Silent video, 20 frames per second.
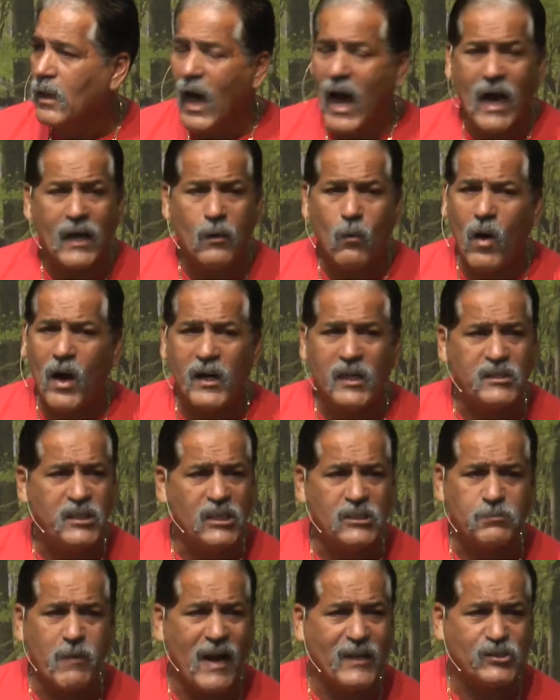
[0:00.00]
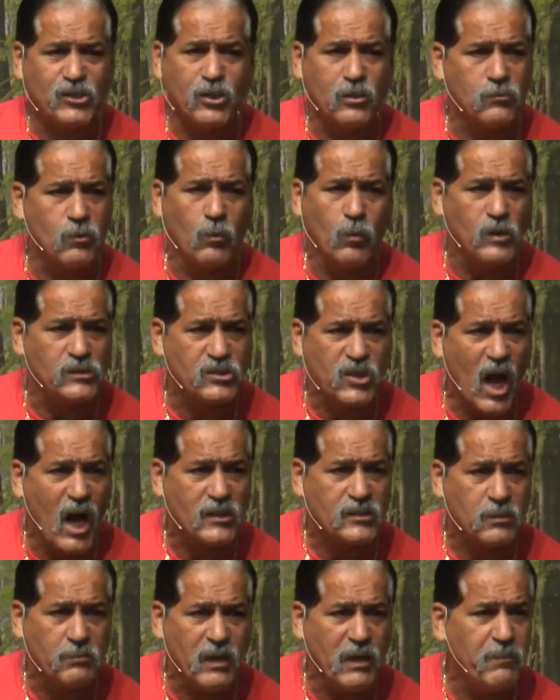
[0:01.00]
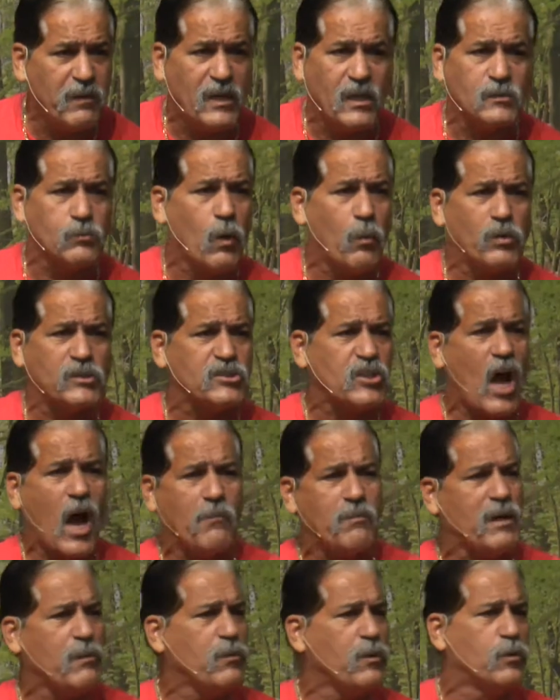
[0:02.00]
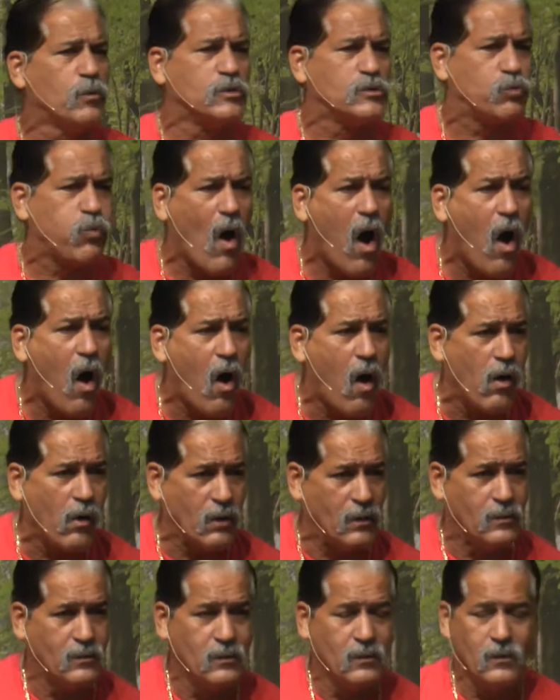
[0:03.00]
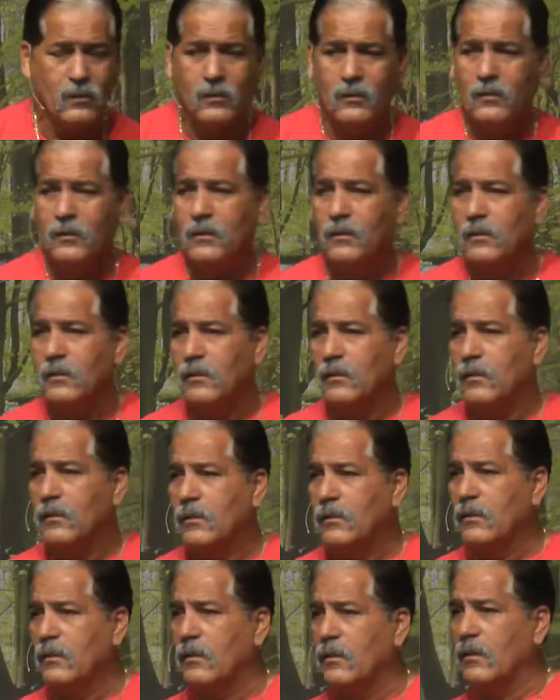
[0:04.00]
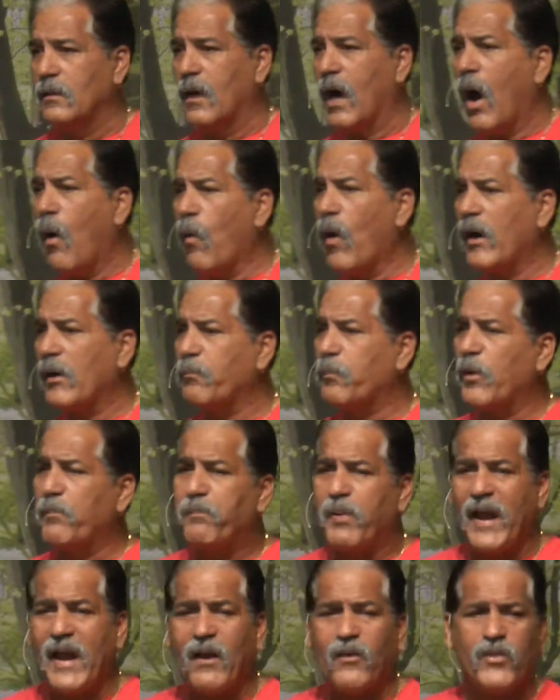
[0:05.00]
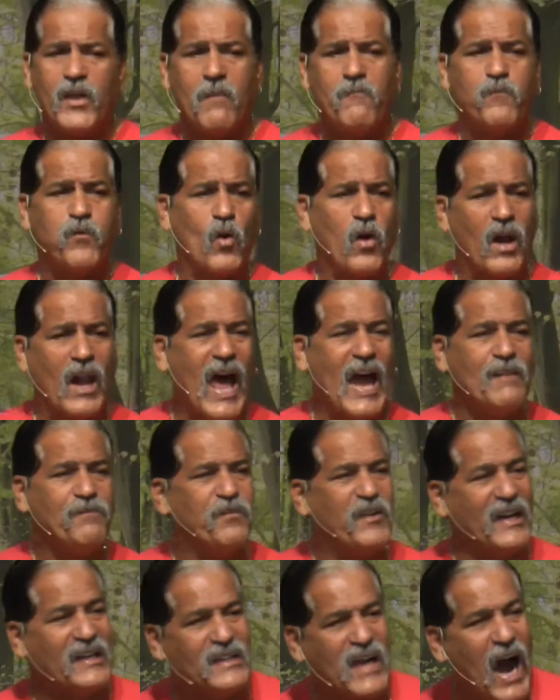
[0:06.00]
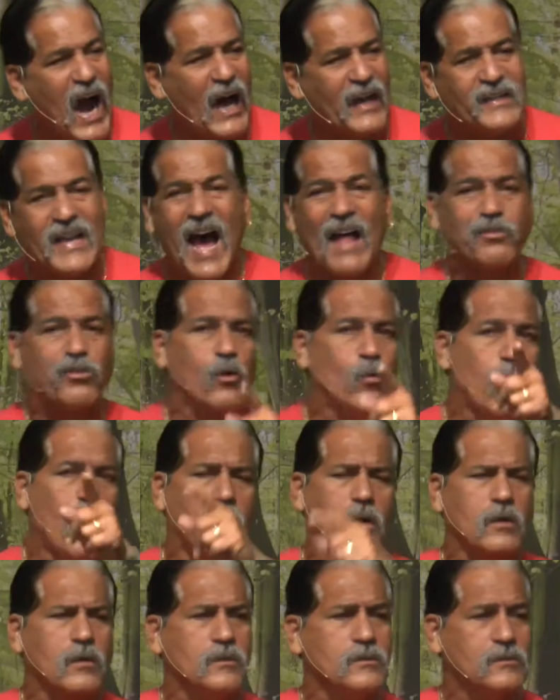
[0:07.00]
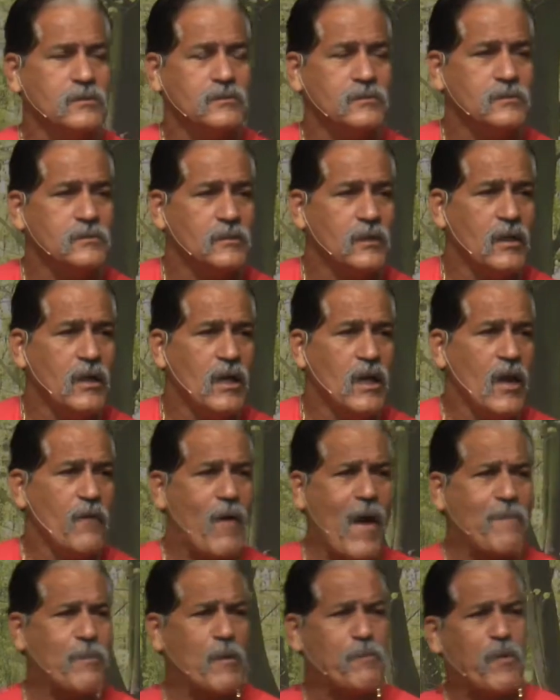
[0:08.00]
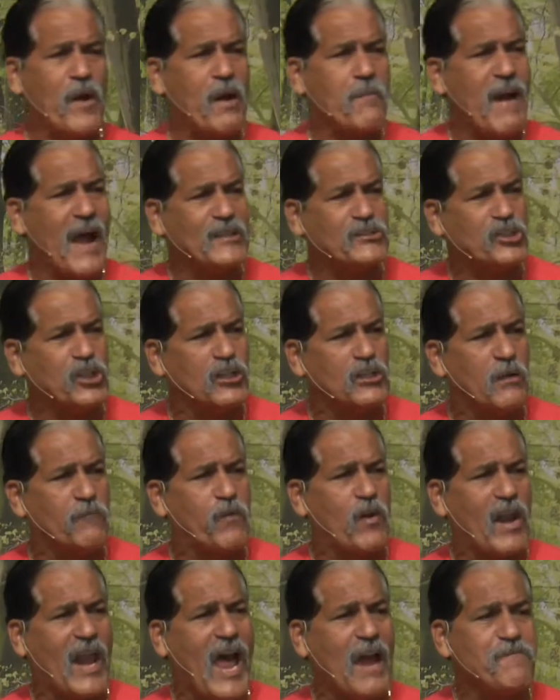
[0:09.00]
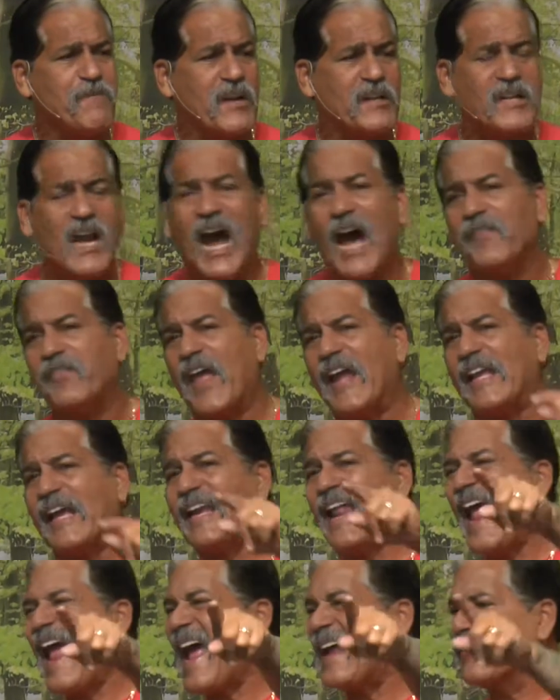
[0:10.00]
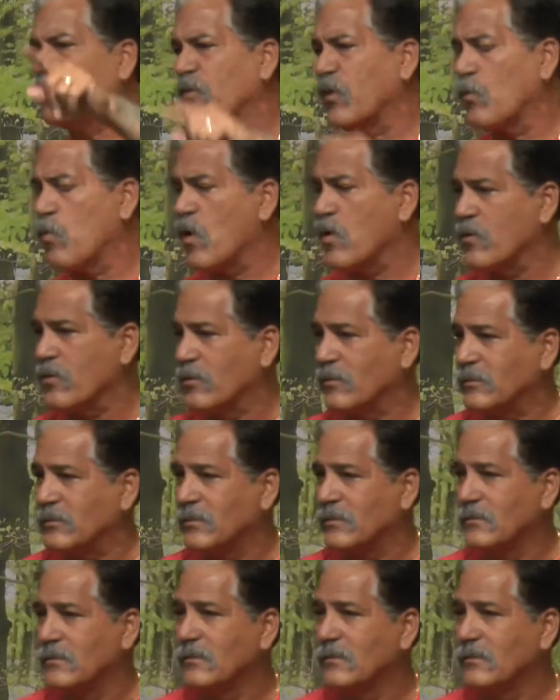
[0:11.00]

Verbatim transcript: I don't want to teach my children what was taught to me because what was taught me was wrong. I want to prepare them for life in God, not the world if I prepare my children for life in God, they can handle the world.